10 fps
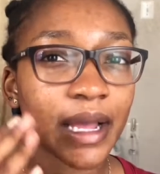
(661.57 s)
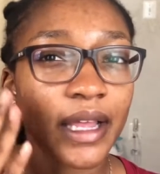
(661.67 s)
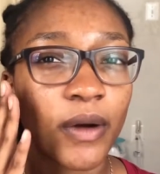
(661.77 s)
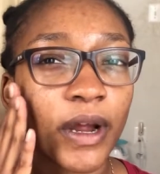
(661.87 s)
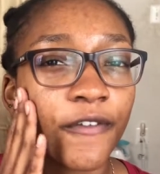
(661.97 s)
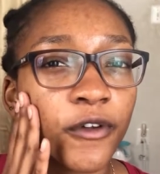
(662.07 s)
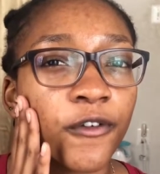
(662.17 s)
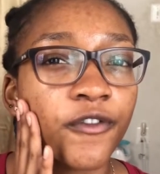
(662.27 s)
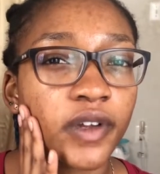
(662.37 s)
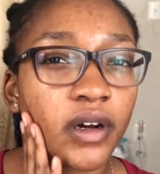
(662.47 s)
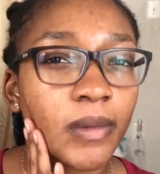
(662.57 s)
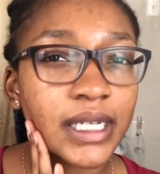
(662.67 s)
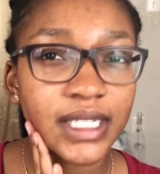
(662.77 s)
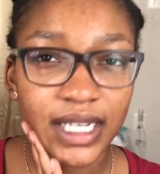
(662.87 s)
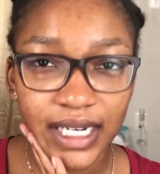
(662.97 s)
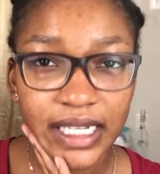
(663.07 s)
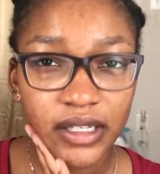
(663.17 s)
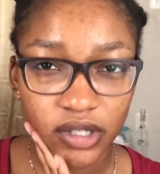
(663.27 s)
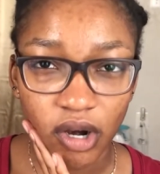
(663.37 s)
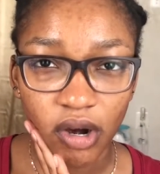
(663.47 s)
Like if you feel my skin,
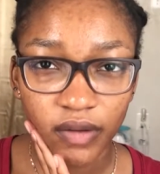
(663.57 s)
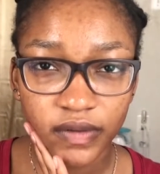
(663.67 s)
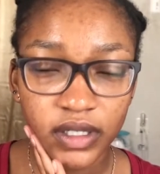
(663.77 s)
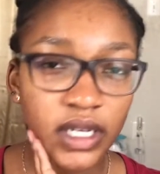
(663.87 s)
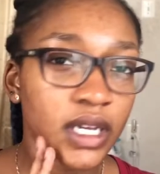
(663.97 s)
it's soft.